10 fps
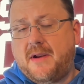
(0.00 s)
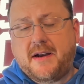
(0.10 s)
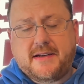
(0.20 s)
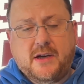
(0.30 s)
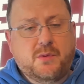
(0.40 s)

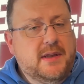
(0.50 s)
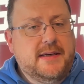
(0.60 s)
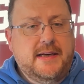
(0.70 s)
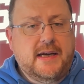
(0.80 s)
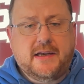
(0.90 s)
Not that they really
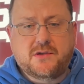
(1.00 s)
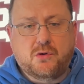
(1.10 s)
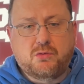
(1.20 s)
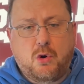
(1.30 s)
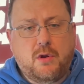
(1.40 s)
need it because they're
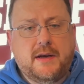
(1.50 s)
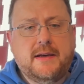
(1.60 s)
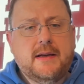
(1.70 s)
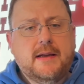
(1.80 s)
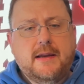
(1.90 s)

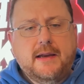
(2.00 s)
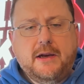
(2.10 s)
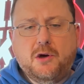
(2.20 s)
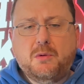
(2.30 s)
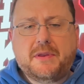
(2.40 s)
rolling
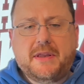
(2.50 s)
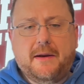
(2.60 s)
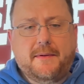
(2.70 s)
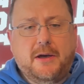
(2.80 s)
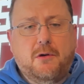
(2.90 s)
here with
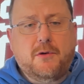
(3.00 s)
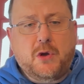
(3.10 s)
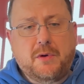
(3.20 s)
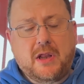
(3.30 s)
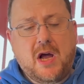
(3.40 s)
uh, you know
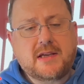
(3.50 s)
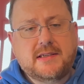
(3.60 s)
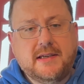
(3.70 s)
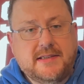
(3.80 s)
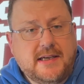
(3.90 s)
the only loss
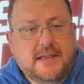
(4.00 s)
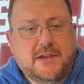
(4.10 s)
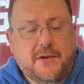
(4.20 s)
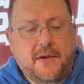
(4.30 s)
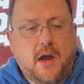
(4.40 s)
in the season
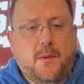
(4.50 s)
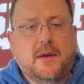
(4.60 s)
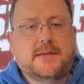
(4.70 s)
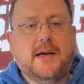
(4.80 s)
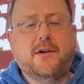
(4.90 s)
to the
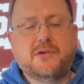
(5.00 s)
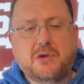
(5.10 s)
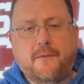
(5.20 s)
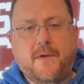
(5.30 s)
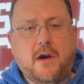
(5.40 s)
Ottawa Senators
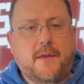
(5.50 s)
so far.